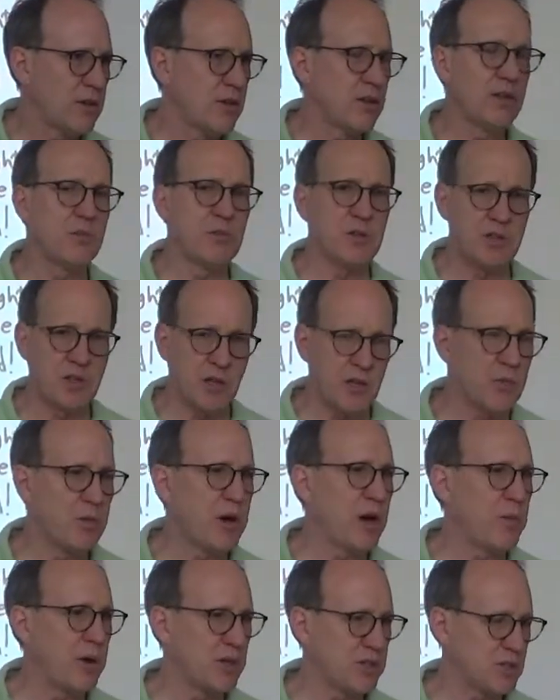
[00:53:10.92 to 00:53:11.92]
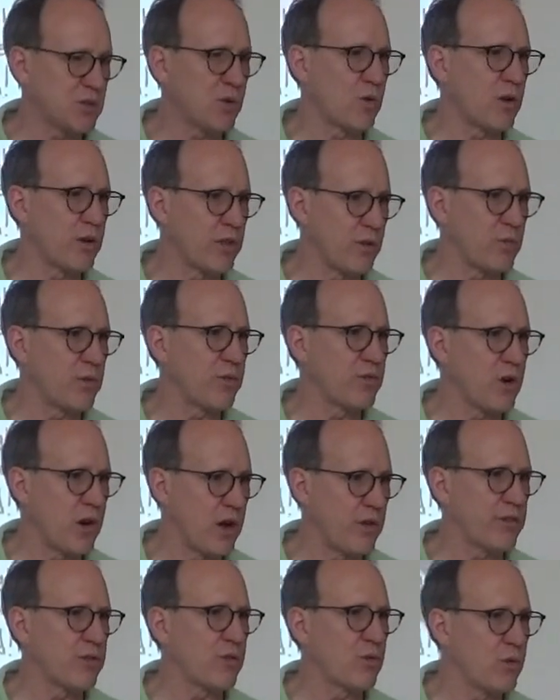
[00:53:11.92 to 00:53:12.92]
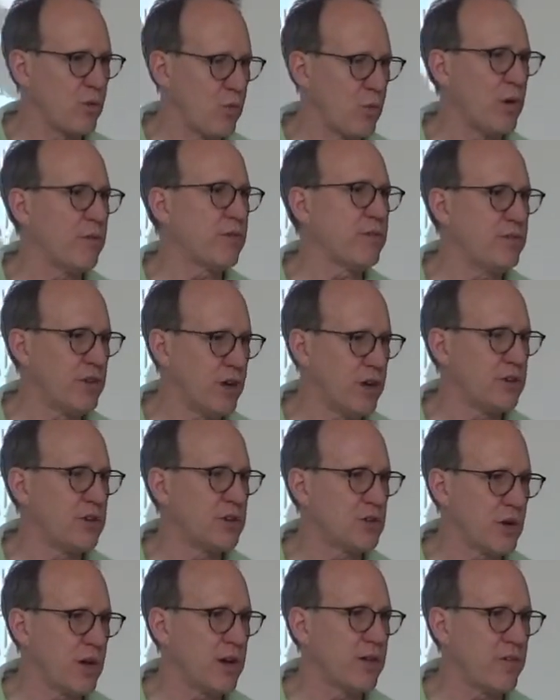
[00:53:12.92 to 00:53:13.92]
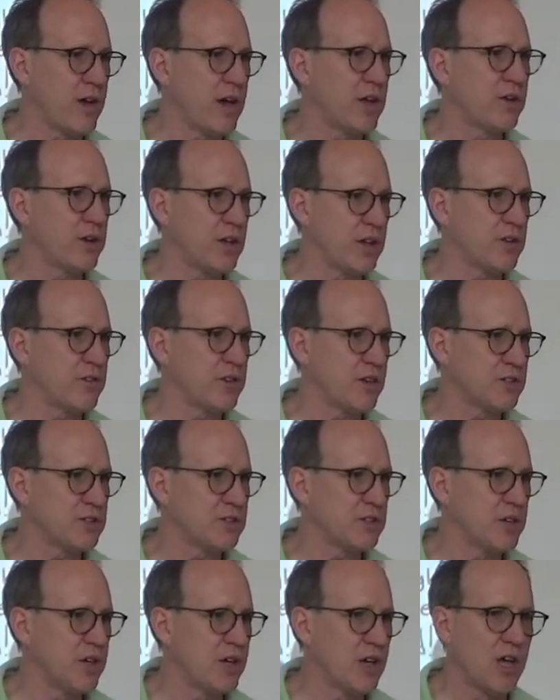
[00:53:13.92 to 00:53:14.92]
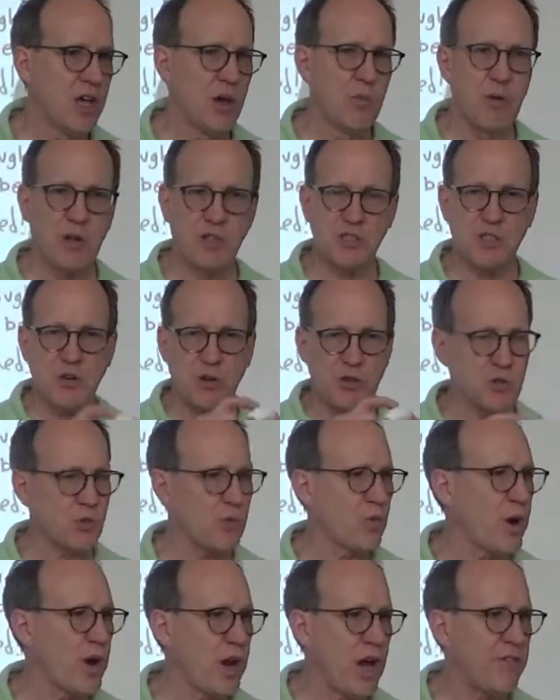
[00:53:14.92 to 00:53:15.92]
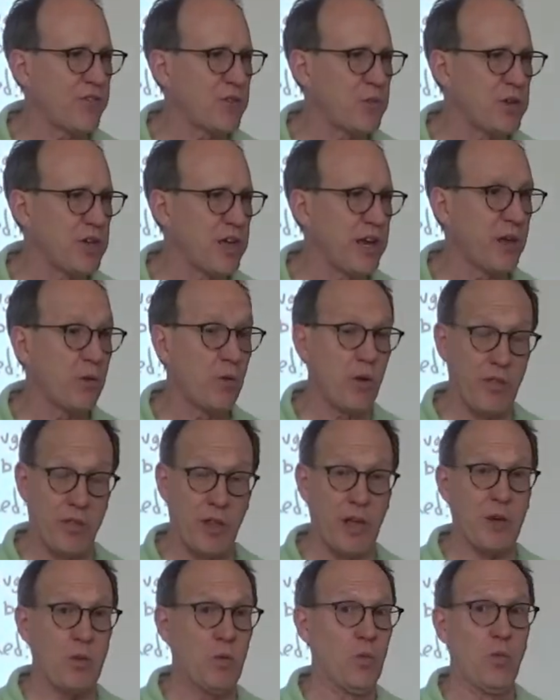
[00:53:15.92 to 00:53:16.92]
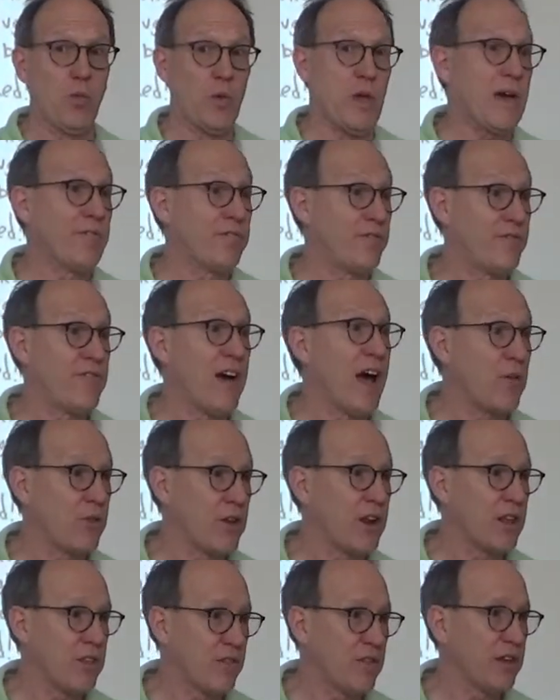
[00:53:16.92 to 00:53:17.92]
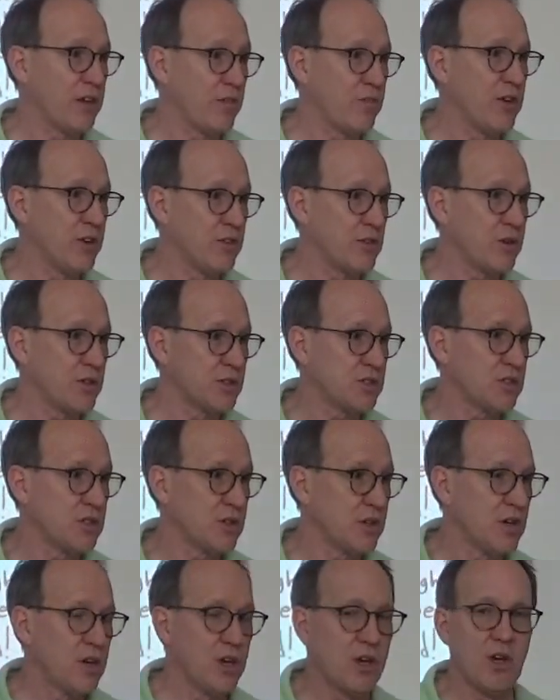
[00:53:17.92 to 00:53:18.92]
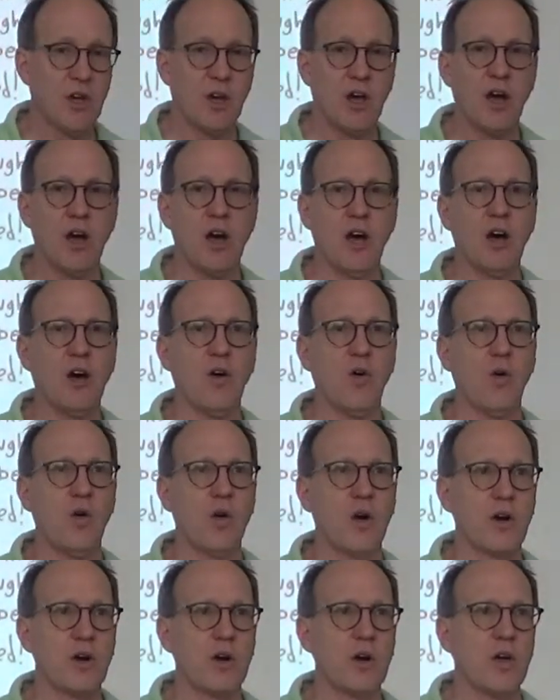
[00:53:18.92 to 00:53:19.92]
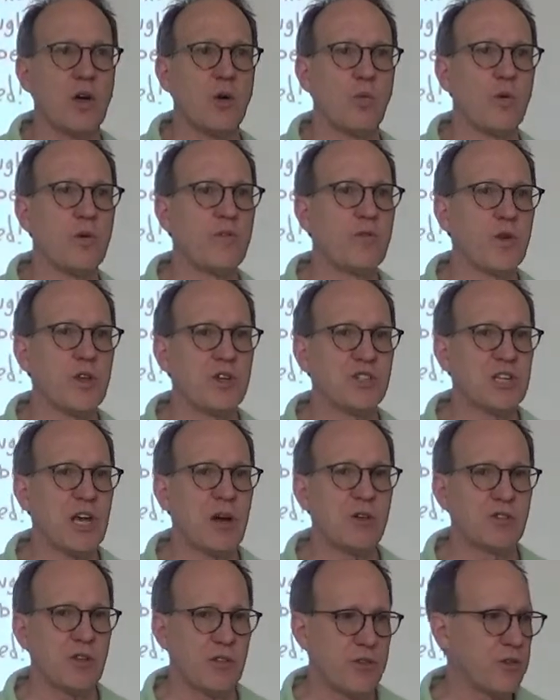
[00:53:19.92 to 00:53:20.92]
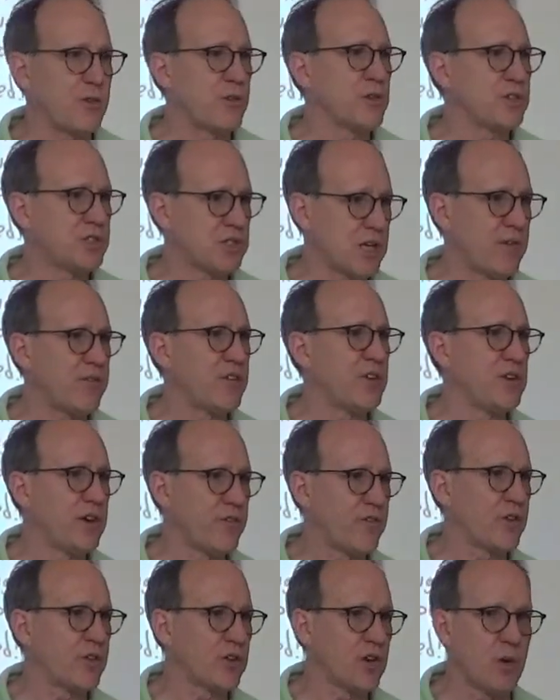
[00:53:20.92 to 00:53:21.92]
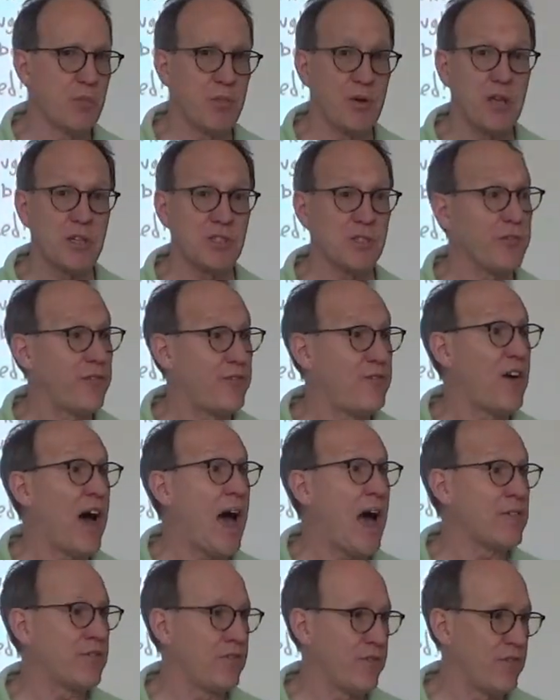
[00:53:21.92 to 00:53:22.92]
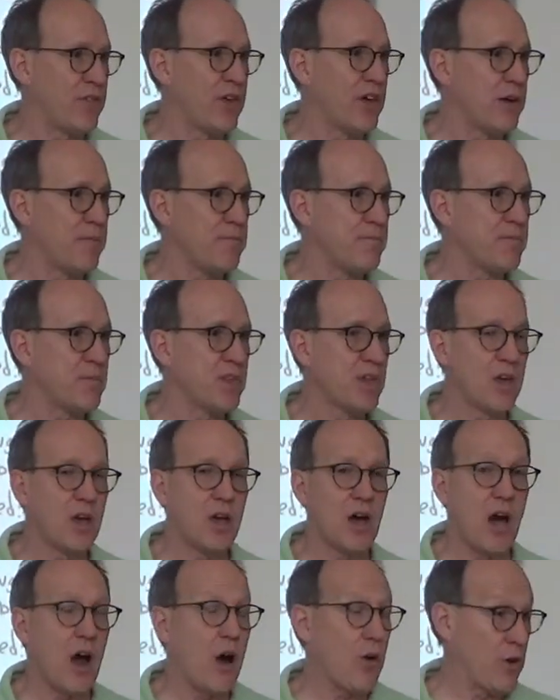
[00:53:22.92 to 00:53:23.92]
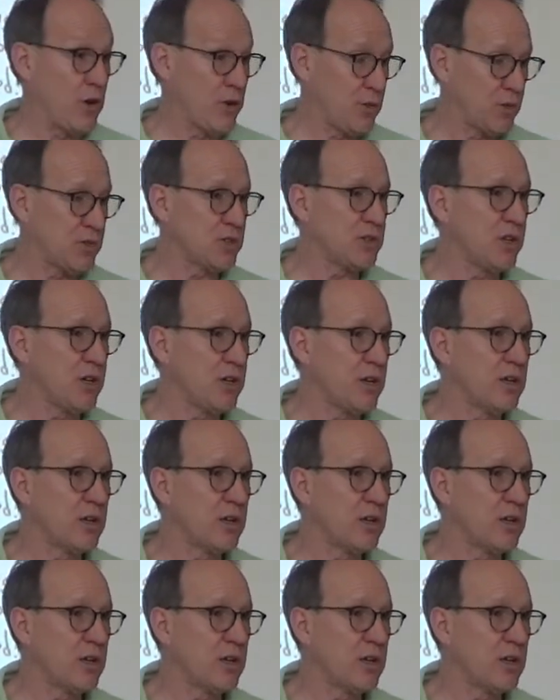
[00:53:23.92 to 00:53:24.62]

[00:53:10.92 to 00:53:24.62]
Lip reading: Let me tell you about my story that we've gone through and what we've done to try to validate this. But it starts right off the beginning with, like, we haven't found anything of interest. Or we've reached out to 37 different companies and 5 of them are interested.